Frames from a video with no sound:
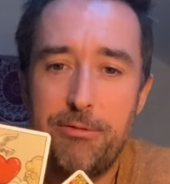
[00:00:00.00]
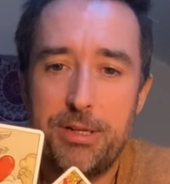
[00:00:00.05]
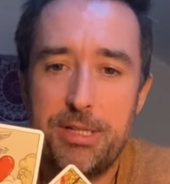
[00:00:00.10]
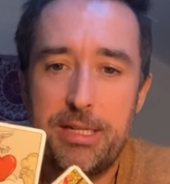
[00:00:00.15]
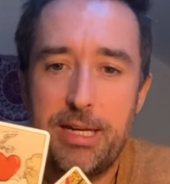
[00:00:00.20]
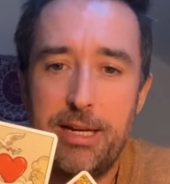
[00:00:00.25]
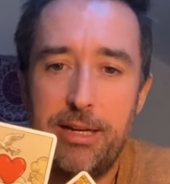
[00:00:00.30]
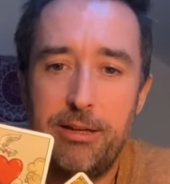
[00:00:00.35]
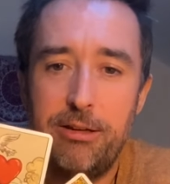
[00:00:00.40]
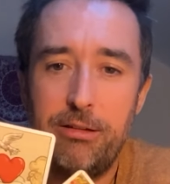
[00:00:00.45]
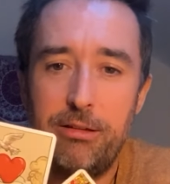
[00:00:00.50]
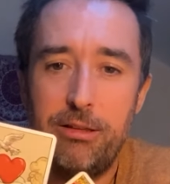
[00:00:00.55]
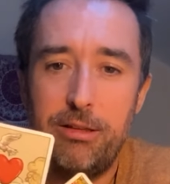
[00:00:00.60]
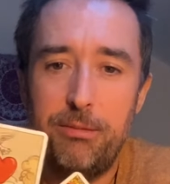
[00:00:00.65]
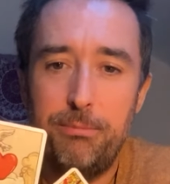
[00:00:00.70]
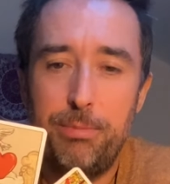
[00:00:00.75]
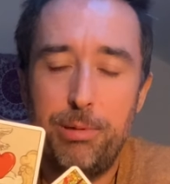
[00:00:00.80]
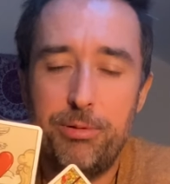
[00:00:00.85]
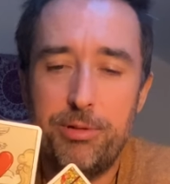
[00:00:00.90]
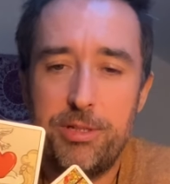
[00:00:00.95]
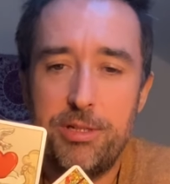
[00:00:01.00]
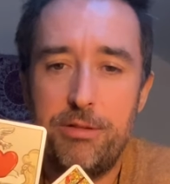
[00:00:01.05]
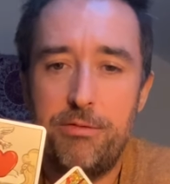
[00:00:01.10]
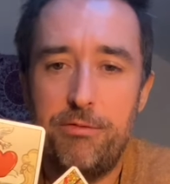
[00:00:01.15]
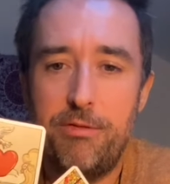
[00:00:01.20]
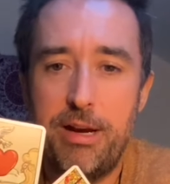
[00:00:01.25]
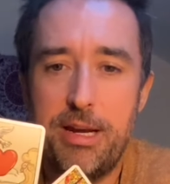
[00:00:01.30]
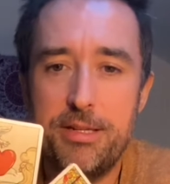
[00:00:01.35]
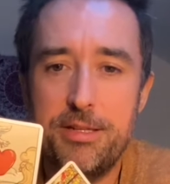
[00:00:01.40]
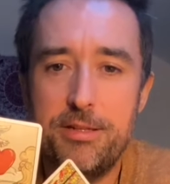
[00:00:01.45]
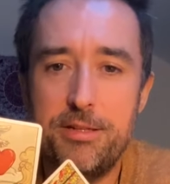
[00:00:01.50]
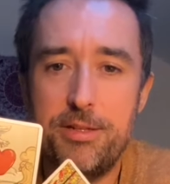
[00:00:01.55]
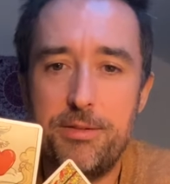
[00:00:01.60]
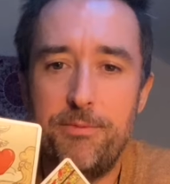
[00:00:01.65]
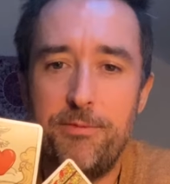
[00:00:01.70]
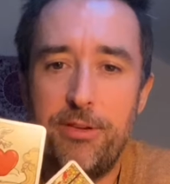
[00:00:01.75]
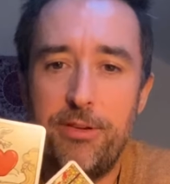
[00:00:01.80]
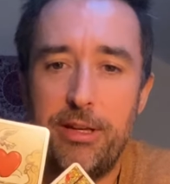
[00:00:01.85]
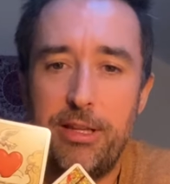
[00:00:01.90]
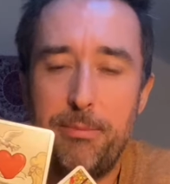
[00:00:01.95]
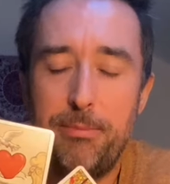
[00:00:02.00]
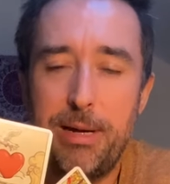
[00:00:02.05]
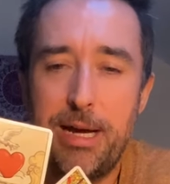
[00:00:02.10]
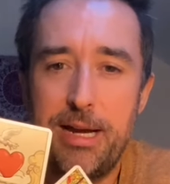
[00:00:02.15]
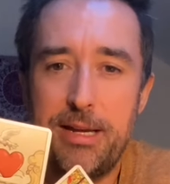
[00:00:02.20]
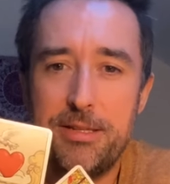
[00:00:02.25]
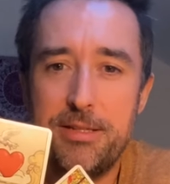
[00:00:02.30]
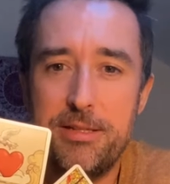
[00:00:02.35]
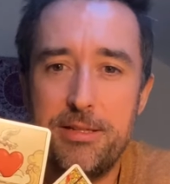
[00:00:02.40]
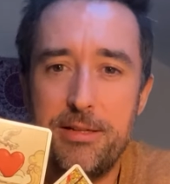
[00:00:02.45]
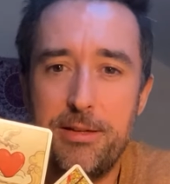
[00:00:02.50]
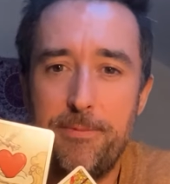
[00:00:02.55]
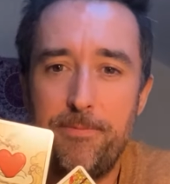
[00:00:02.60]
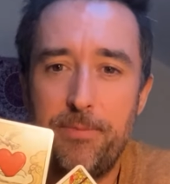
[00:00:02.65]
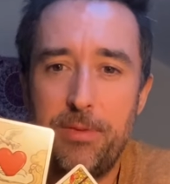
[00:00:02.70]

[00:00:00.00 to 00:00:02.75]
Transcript: a cycle and puts to rest something in the past.